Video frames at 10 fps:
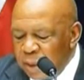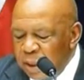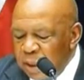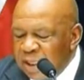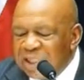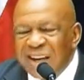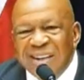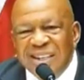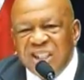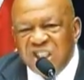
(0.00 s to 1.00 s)
These are
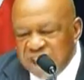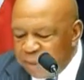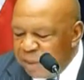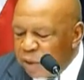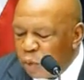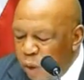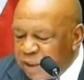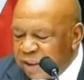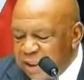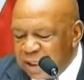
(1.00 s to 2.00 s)
legitimate
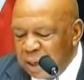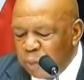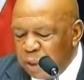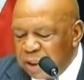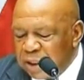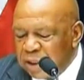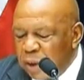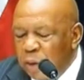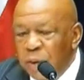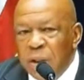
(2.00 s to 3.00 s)
questions, and I wanted to
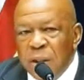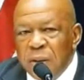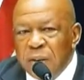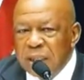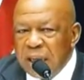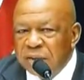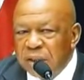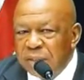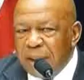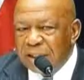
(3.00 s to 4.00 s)
know the
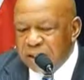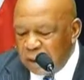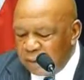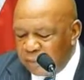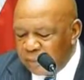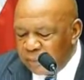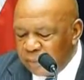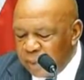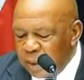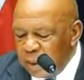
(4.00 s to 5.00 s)
answers myself.
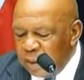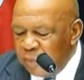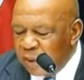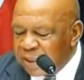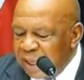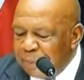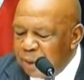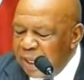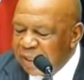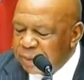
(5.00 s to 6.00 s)
For example,
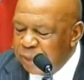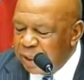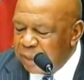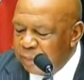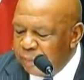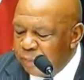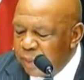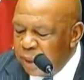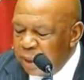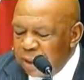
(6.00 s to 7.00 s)
last week,
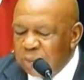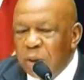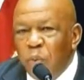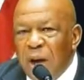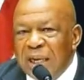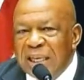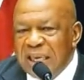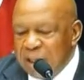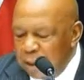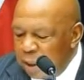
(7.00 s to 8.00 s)
there was a
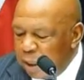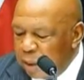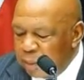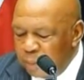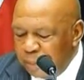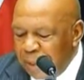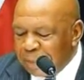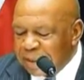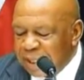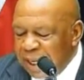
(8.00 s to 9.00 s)
widely
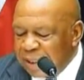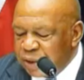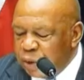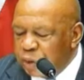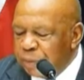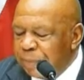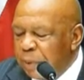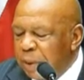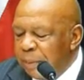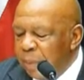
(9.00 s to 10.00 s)
publicized news
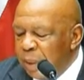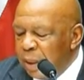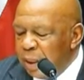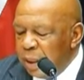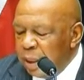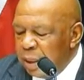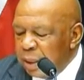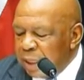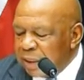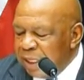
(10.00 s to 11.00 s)
report
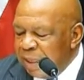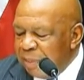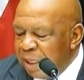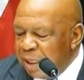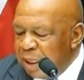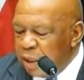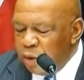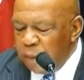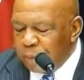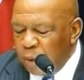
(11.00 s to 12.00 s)
that a team in
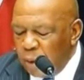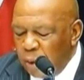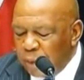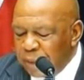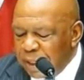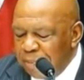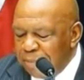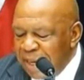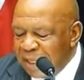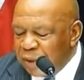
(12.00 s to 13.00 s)
Europe called the
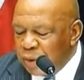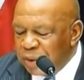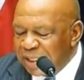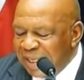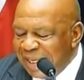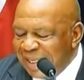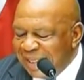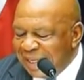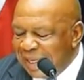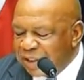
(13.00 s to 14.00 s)
Commanders
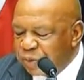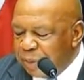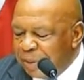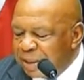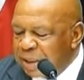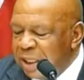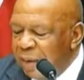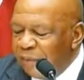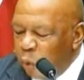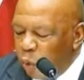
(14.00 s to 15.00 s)
in Extremis
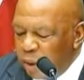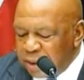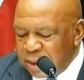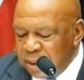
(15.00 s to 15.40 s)
Force